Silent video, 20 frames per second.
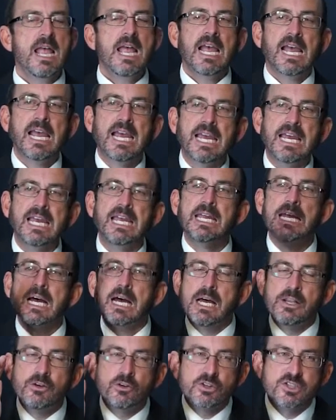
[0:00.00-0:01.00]
He
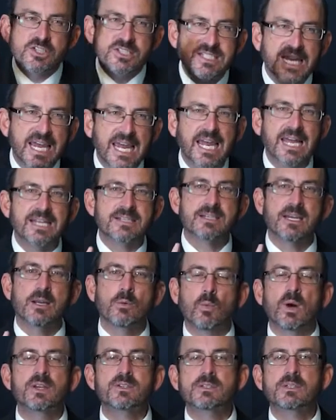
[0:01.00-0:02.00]
understands,
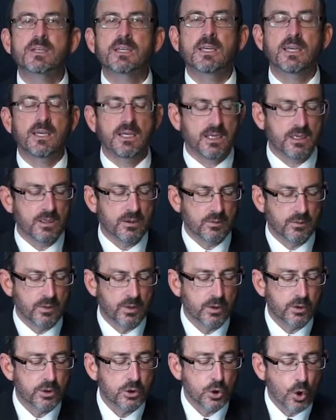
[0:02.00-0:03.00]
and what's the key?
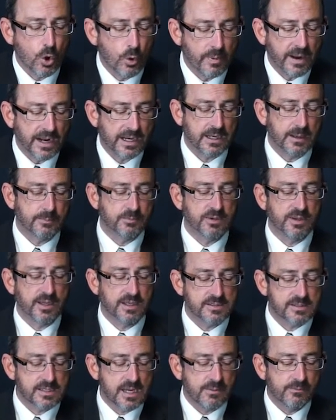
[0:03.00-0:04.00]
Well, you go back up to
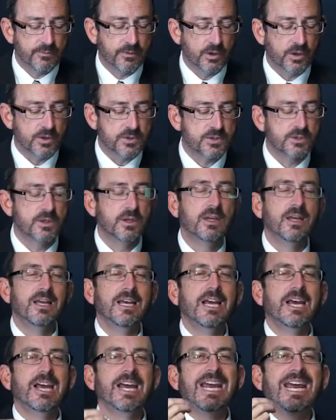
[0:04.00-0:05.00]
that same verse
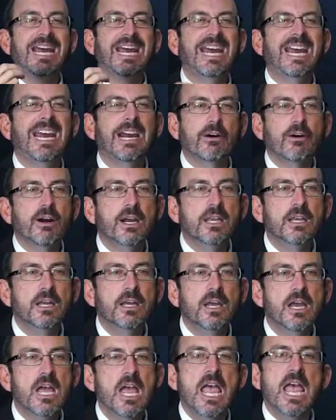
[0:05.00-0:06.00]
hearing.
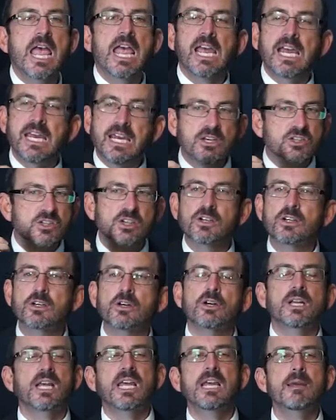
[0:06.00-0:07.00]
He's
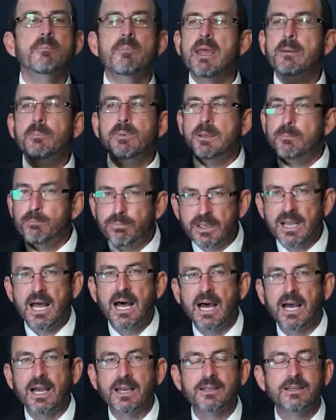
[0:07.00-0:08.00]
heard. He may be
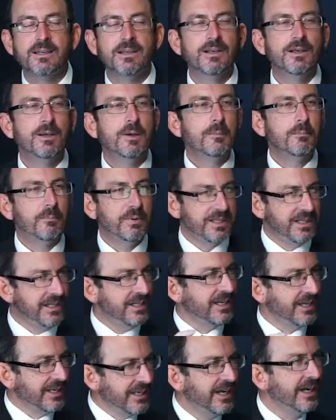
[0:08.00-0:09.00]
blind, but he
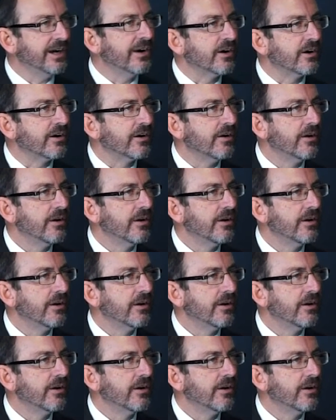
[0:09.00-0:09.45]
can hear.